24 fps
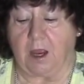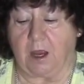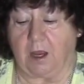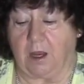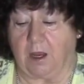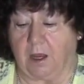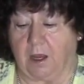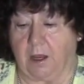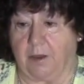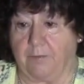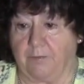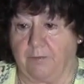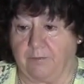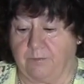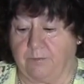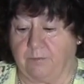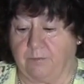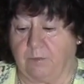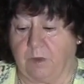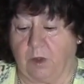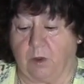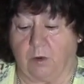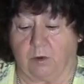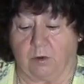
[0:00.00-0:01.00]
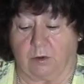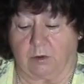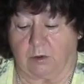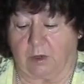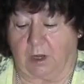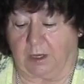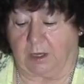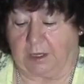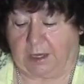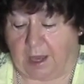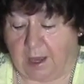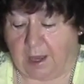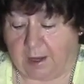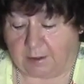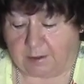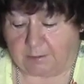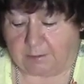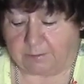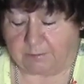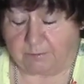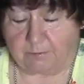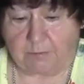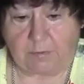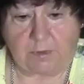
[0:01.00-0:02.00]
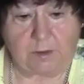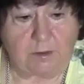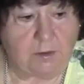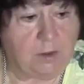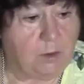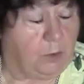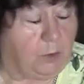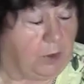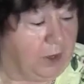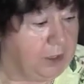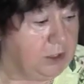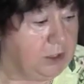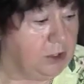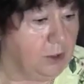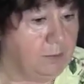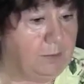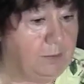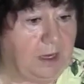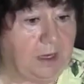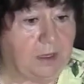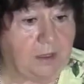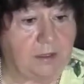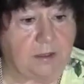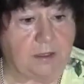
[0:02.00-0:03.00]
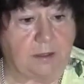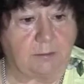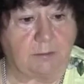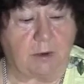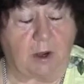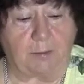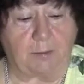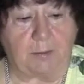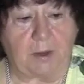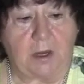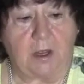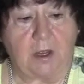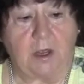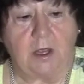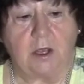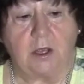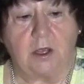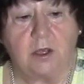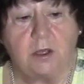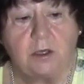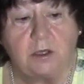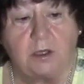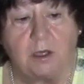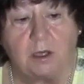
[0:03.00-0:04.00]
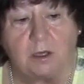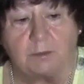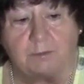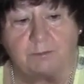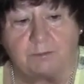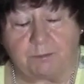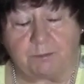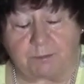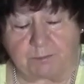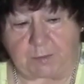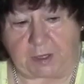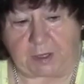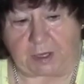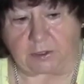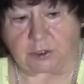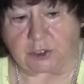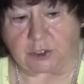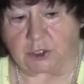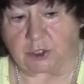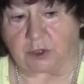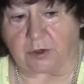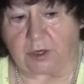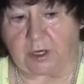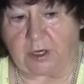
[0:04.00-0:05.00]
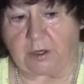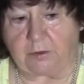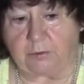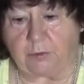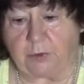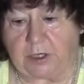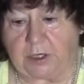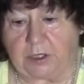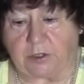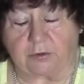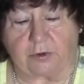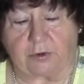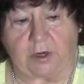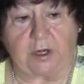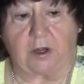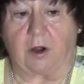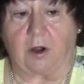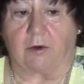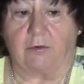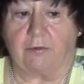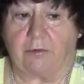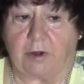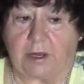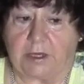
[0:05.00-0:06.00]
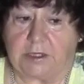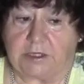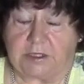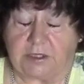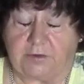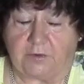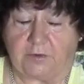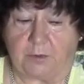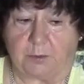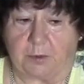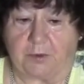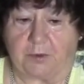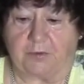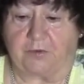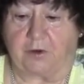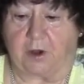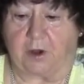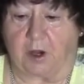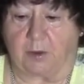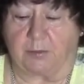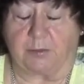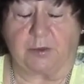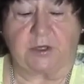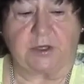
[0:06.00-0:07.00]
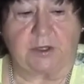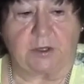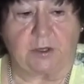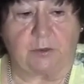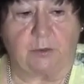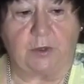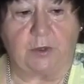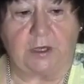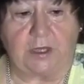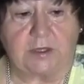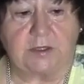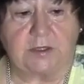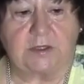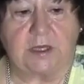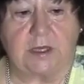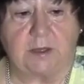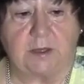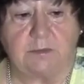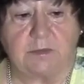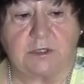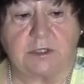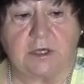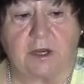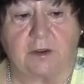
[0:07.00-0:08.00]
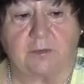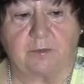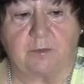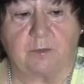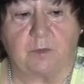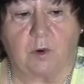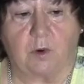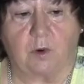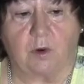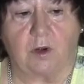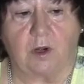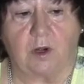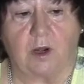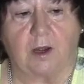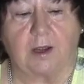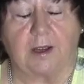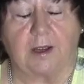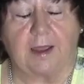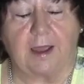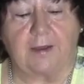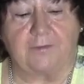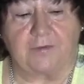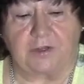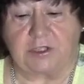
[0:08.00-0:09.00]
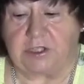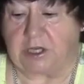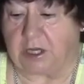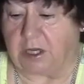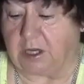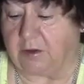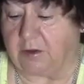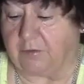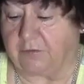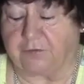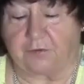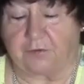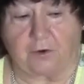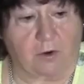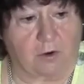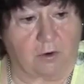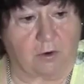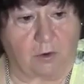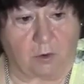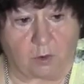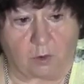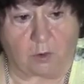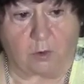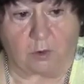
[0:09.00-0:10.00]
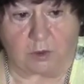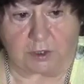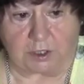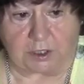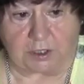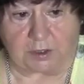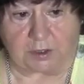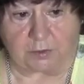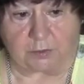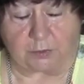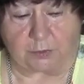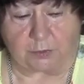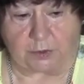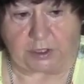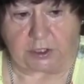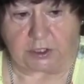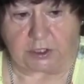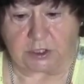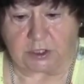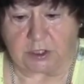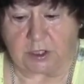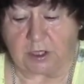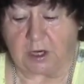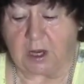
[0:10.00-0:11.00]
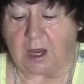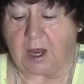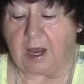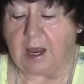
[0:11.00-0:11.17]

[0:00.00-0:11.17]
Again, when you're making them up, you get your wheat grain, or rice if you prefer, but the wheat seems to have more longevity for holding the heat.